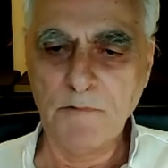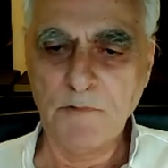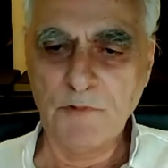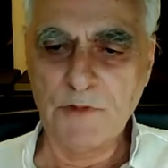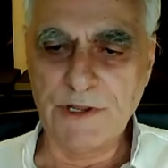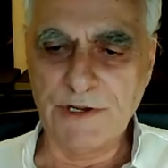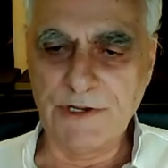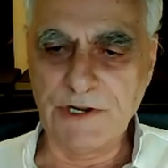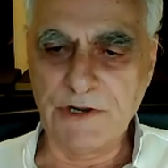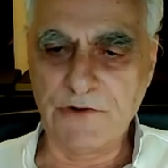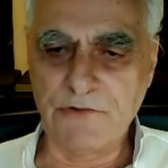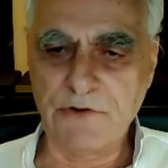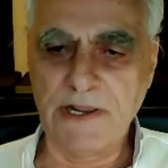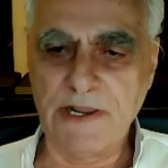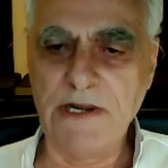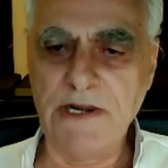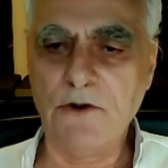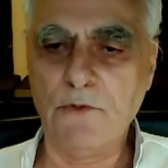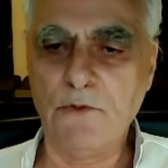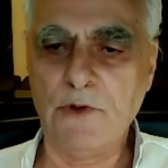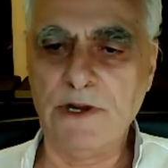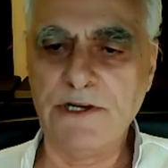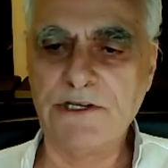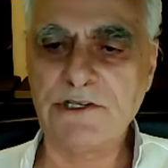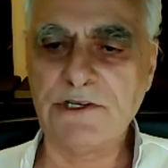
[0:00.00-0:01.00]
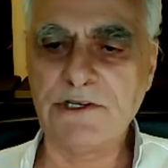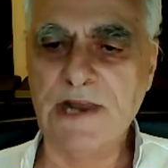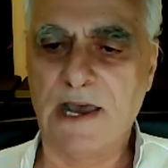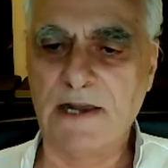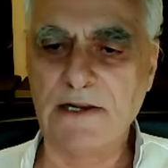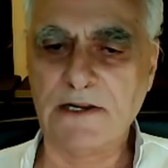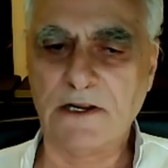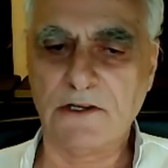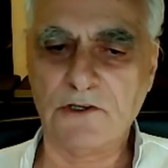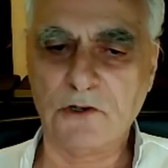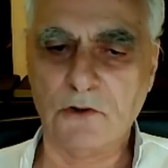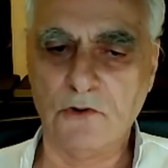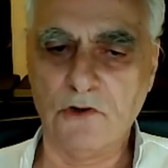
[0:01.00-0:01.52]
The degree to which
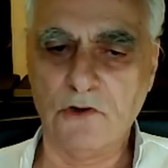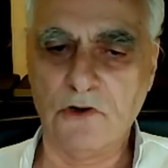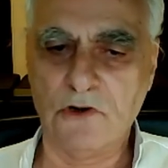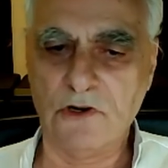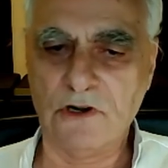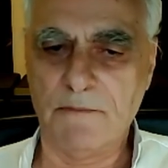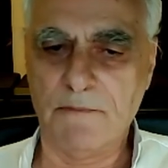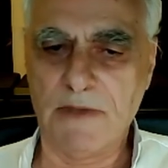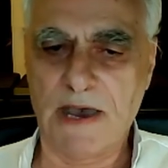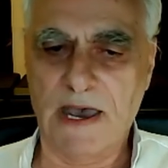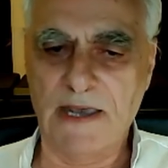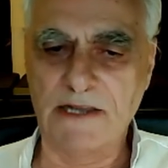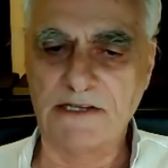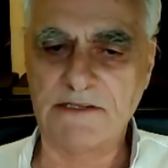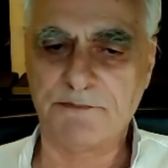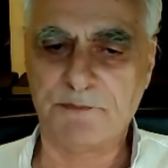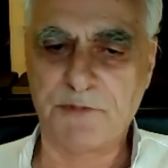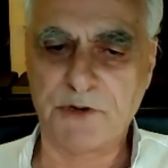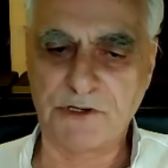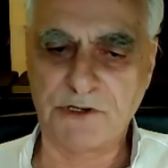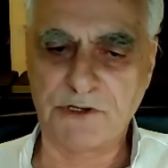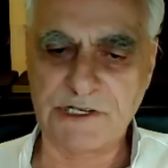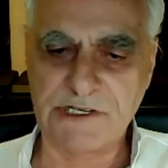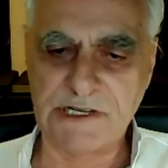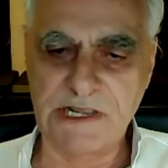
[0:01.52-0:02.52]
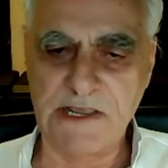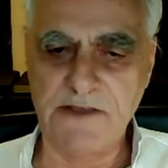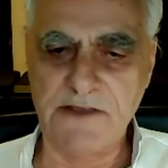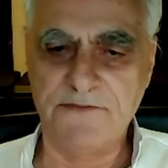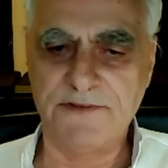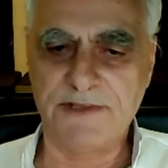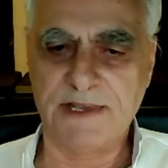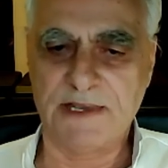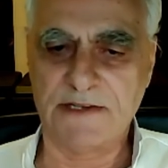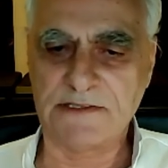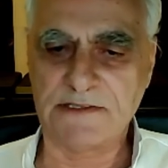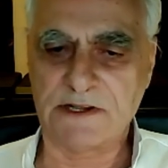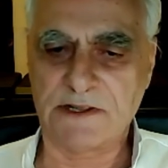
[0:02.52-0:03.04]
Nahdlatul Ulama is
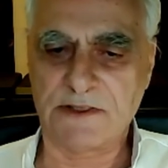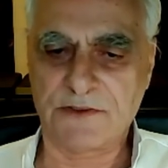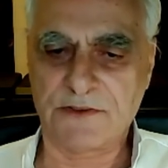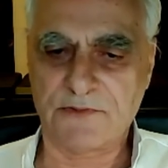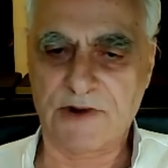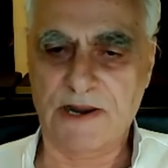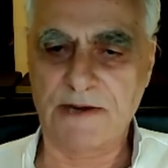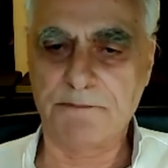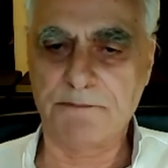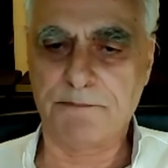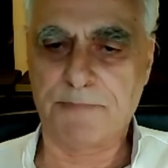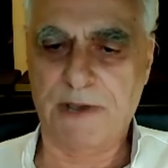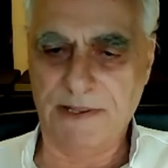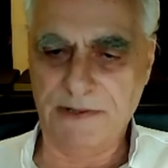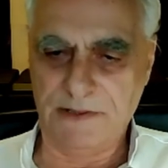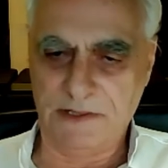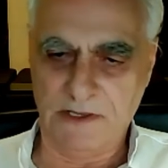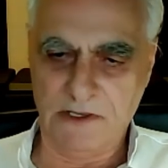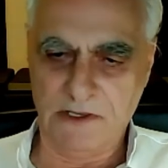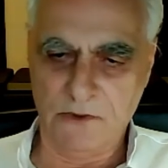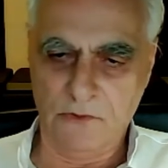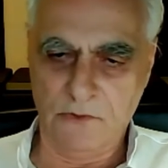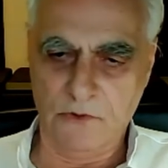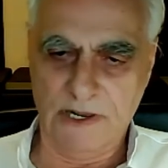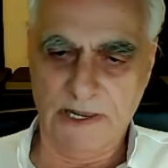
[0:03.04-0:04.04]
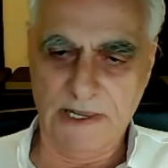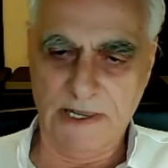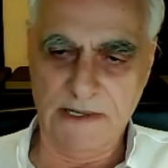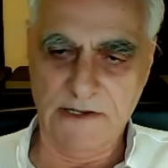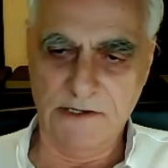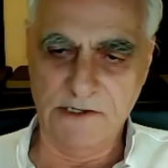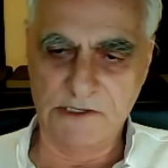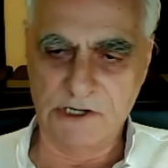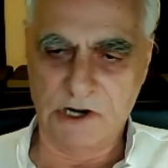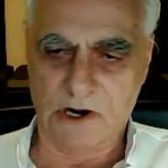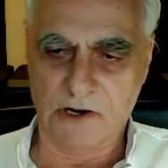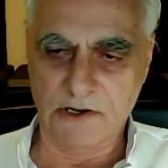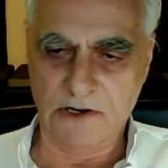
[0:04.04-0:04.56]
perceived as a threat by the UAE
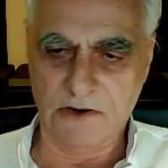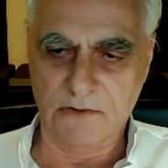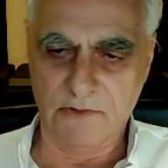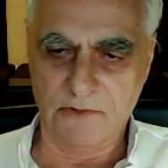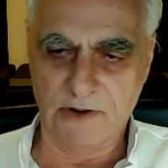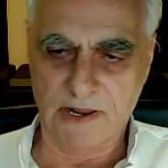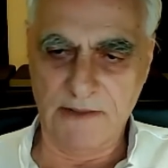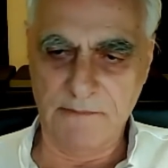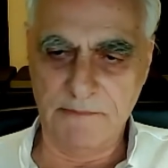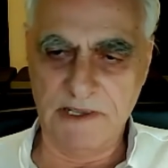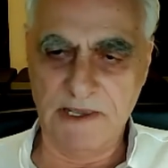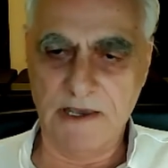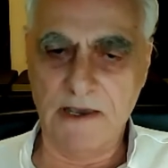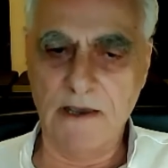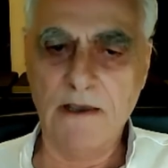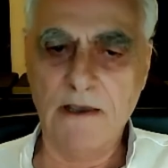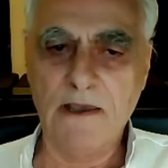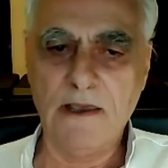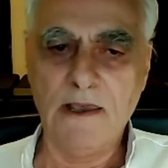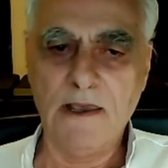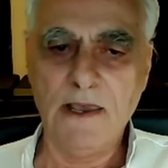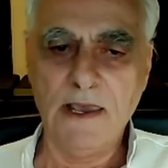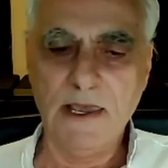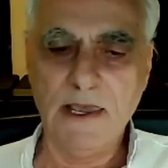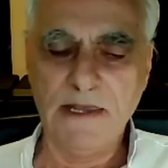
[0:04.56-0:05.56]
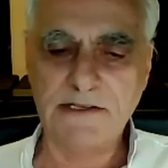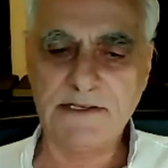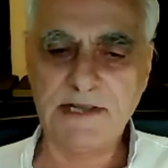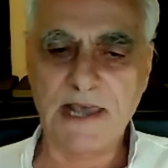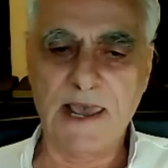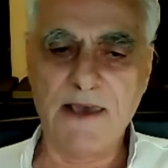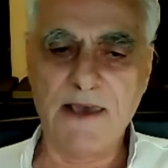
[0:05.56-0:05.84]
and Saudi Arabia is